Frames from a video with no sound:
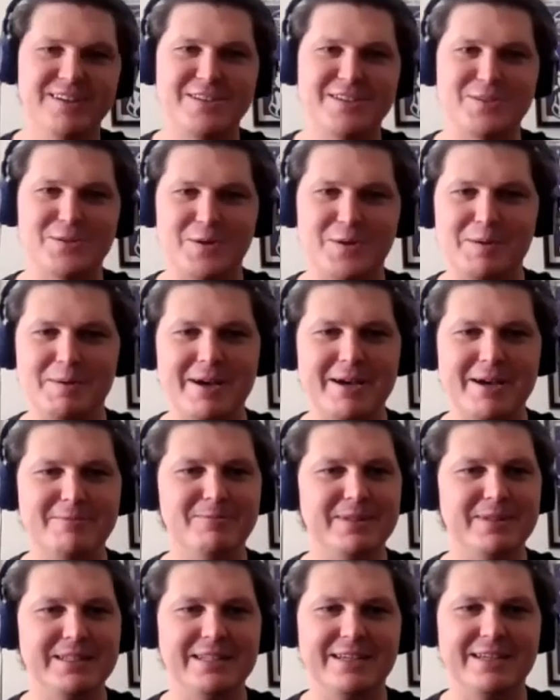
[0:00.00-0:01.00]
Sweet, man.
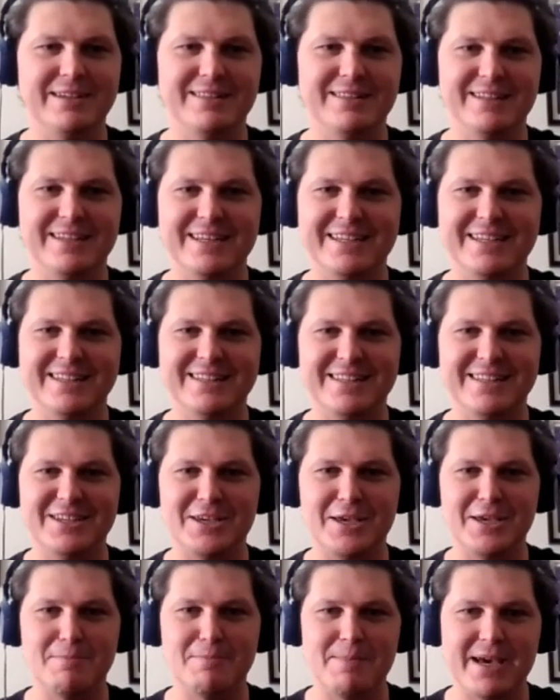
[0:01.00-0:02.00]
Well, I'll let
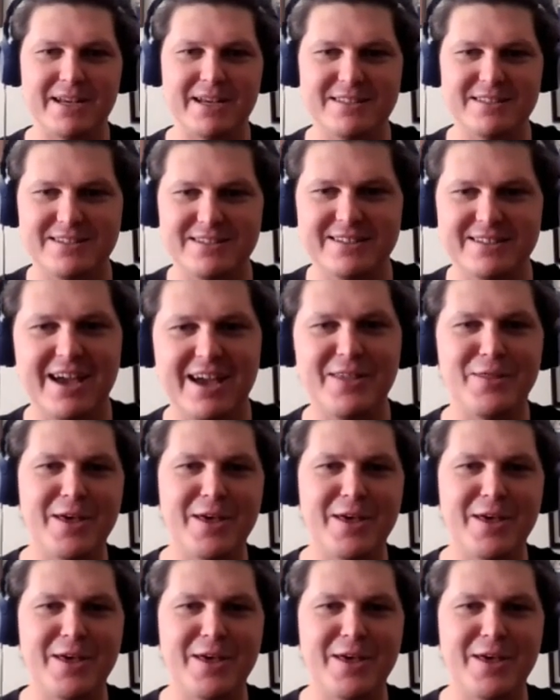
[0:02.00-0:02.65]
you get back to your day.